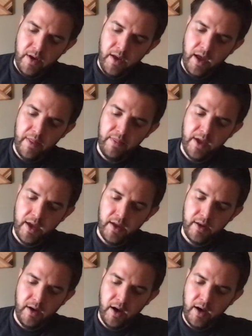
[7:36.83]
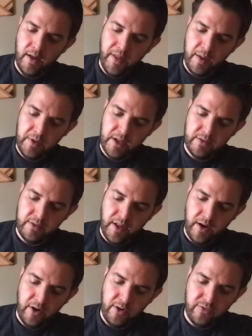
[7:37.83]
And then that means that
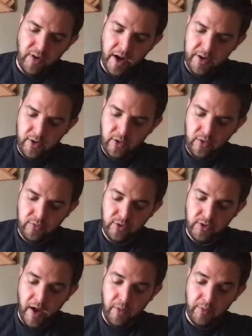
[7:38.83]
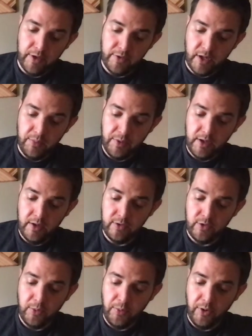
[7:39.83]
our final for that one is going to be
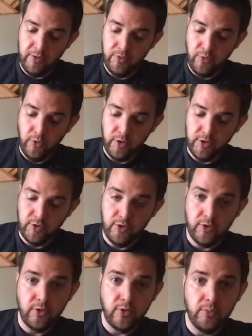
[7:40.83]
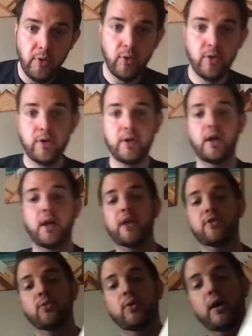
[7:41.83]
0.42 molar as
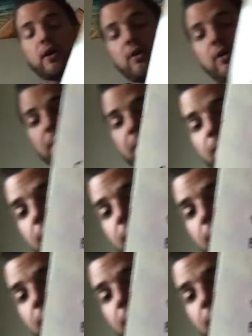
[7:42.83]
well.